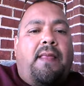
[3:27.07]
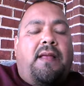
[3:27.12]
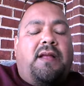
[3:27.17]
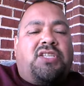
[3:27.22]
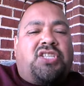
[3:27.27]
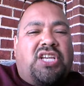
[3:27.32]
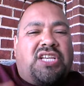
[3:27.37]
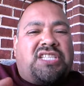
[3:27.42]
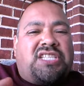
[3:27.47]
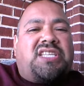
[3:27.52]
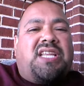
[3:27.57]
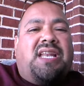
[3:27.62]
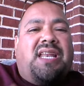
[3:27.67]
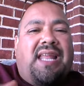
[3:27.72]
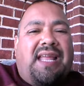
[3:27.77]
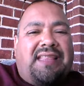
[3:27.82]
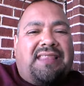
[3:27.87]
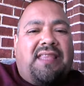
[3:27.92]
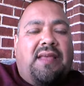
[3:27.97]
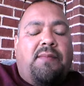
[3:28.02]
just to
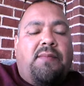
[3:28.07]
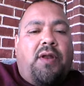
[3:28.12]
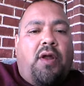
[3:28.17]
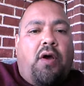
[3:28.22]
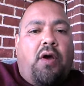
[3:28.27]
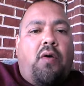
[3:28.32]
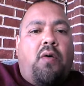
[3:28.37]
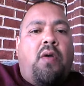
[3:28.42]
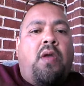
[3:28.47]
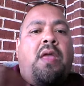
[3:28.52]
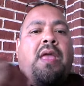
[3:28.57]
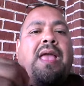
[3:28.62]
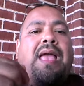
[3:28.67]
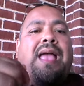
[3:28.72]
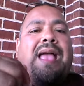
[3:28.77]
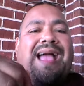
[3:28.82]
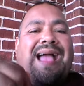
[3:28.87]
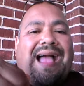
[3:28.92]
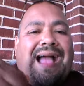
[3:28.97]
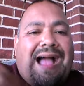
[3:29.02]
let them know,
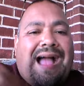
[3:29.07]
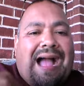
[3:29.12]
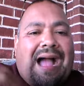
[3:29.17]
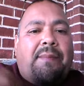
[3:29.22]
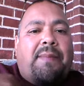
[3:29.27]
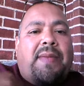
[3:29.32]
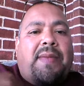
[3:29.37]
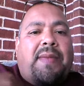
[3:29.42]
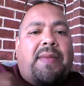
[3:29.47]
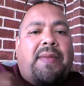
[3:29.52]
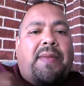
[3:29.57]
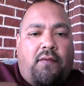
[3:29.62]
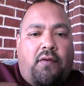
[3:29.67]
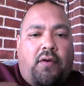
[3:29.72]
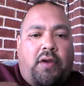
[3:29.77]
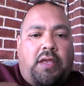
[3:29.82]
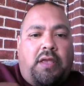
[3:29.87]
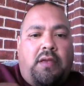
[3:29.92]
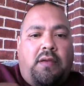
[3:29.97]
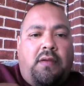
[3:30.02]
I'm here
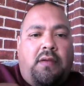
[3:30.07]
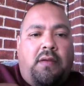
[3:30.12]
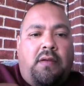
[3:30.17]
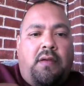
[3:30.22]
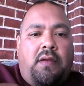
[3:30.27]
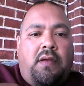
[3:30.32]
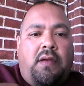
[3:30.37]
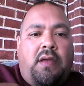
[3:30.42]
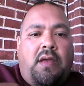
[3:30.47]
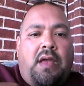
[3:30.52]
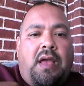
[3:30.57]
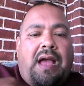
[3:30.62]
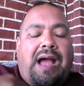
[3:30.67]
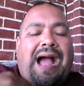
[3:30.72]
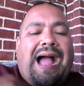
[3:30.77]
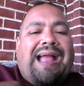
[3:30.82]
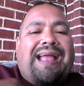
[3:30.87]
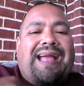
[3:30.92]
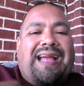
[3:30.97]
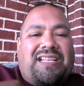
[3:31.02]
for you.
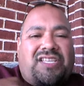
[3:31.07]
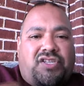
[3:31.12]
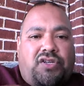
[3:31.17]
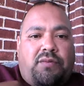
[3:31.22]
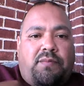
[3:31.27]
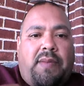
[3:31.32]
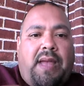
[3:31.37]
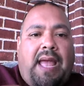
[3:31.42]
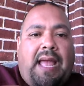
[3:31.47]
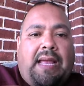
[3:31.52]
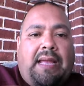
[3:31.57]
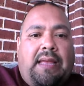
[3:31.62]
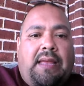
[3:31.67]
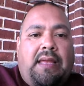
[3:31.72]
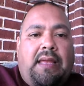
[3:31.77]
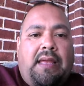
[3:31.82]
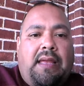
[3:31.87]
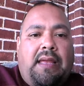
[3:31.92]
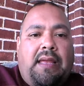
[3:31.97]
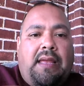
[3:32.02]
I got your back.
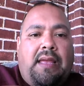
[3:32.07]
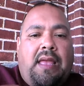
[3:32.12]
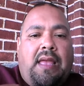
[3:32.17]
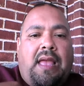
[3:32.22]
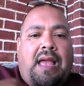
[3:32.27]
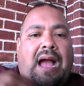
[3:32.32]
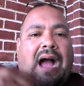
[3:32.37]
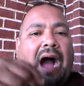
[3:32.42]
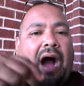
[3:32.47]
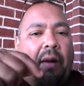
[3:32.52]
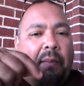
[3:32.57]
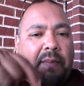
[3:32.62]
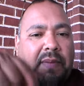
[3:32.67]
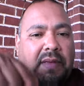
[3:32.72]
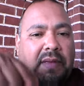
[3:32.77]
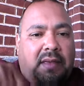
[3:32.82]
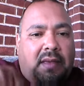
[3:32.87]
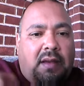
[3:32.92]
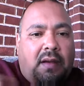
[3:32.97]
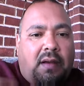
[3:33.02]
I'll
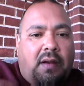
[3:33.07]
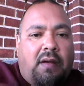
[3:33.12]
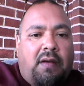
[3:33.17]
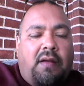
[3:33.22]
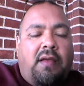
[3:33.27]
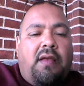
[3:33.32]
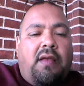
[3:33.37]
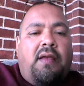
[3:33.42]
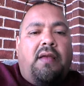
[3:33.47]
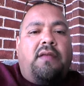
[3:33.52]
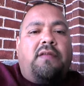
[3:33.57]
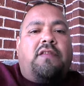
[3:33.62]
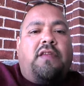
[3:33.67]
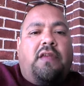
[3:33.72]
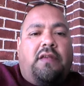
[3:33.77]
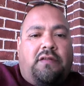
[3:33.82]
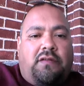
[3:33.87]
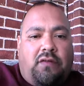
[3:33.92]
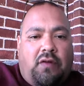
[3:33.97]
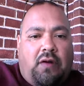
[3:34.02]
be here
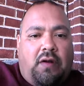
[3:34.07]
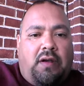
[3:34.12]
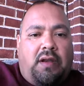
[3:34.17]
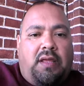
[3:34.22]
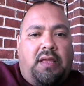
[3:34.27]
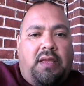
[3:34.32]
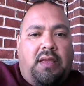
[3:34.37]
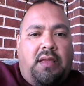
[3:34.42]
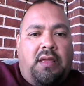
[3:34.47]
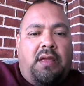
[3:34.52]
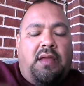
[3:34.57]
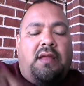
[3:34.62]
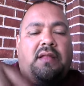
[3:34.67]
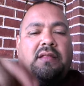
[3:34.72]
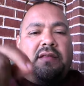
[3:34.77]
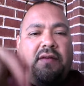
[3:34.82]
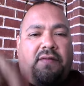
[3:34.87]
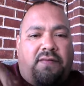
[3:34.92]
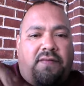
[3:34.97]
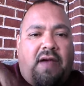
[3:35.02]
6:30
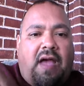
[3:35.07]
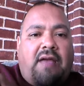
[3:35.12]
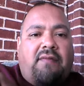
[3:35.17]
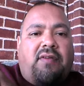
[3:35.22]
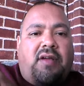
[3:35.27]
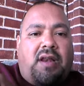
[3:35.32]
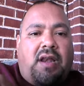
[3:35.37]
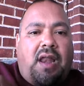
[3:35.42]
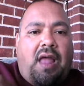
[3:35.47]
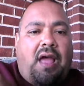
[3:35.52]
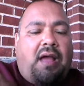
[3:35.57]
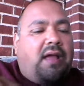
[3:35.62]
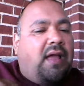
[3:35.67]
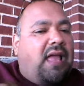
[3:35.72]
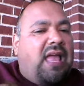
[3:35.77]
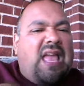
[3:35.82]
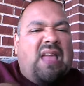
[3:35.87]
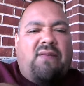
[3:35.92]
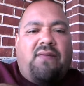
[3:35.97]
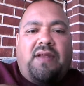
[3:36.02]
to 5 o'clock
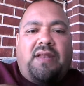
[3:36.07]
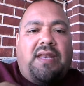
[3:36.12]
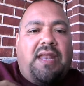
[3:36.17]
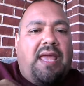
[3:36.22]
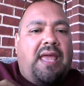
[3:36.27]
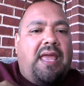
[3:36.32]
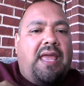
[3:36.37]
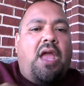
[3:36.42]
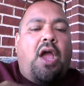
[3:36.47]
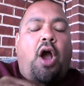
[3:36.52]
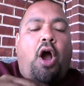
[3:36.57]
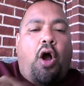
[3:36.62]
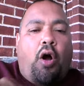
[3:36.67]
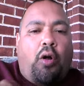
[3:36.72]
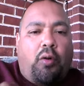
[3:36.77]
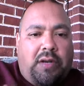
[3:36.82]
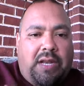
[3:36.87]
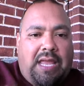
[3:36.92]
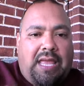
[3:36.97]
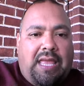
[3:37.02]
every day,
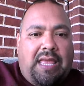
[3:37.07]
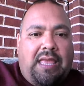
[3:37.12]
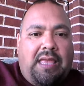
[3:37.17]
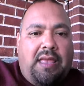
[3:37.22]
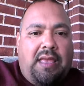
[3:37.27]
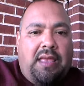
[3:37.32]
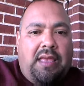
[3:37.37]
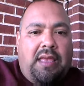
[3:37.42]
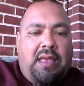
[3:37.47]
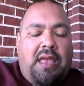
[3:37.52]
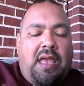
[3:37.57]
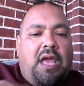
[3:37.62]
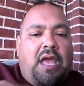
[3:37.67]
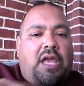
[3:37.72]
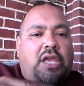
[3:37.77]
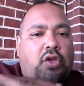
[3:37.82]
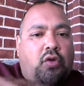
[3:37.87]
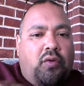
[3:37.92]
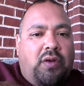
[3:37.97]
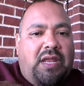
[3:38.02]
all day.
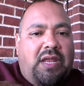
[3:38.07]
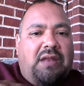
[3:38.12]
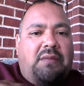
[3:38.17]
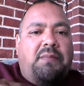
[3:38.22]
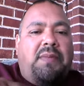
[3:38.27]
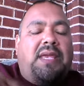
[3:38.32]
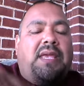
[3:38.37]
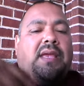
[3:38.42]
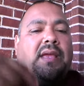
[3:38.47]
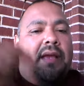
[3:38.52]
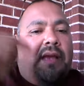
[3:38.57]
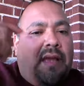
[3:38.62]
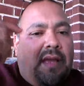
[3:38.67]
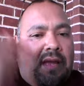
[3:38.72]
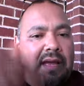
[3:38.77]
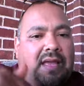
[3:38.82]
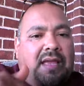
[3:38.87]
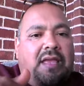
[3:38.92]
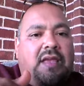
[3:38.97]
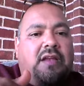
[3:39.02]
You need me?
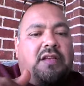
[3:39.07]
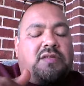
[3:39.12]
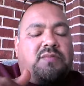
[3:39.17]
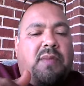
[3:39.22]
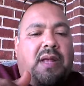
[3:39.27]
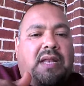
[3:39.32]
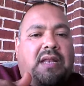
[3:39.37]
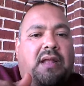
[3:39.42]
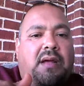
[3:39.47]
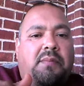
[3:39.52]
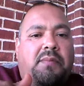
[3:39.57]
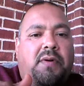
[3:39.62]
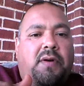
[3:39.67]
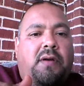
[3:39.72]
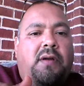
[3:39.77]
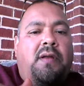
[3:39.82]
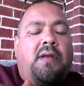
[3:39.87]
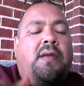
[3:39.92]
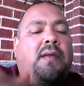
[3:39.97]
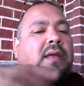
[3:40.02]
Here's my
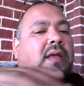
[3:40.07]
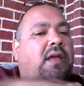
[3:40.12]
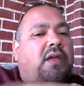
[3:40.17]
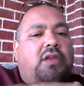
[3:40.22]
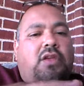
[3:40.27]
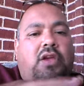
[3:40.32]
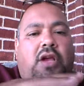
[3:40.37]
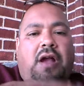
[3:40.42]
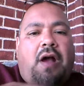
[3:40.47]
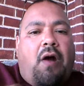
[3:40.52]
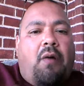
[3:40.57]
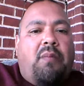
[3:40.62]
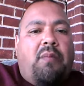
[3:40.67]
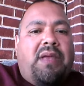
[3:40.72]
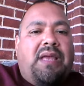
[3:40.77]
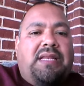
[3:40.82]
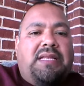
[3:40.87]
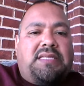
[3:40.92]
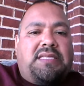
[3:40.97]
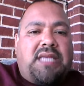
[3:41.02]
number. Call
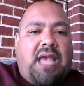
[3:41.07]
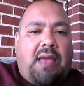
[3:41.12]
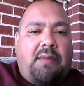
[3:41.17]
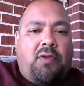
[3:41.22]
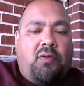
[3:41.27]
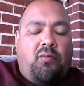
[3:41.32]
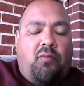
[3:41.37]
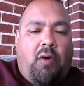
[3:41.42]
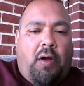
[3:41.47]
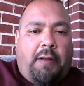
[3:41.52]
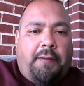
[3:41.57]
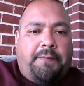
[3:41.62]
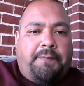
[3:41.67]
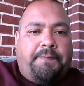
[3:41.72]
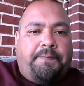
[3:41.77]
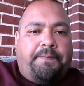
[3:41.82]
me anytime you want.